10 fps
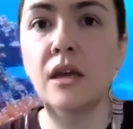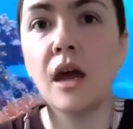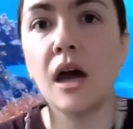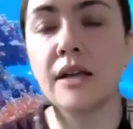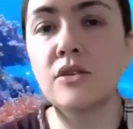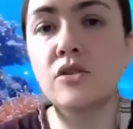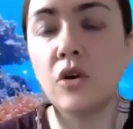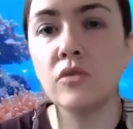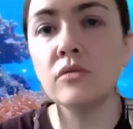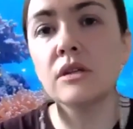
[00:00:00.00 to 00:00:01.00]
I
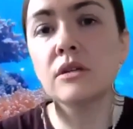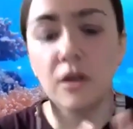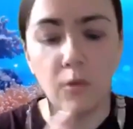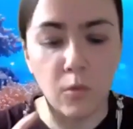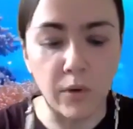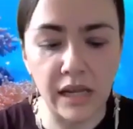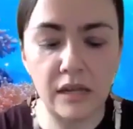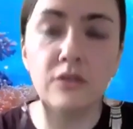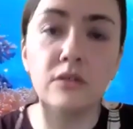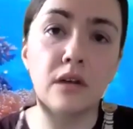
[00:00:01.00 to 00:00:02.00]
don't, we
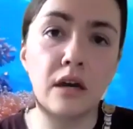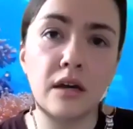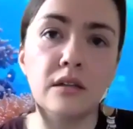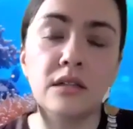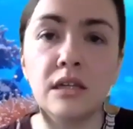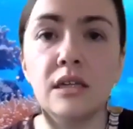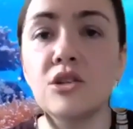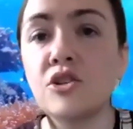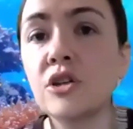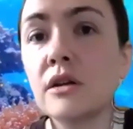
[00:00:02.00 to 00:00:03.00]
do not
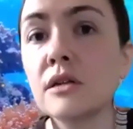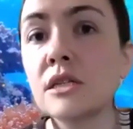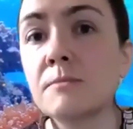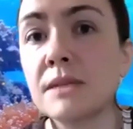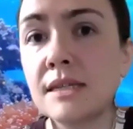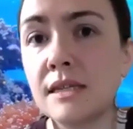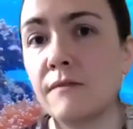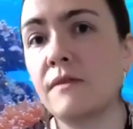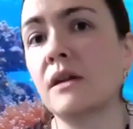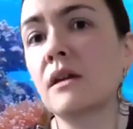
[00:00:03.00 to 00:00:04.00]
teach
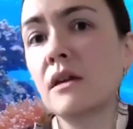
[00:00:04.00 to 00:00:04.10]
specific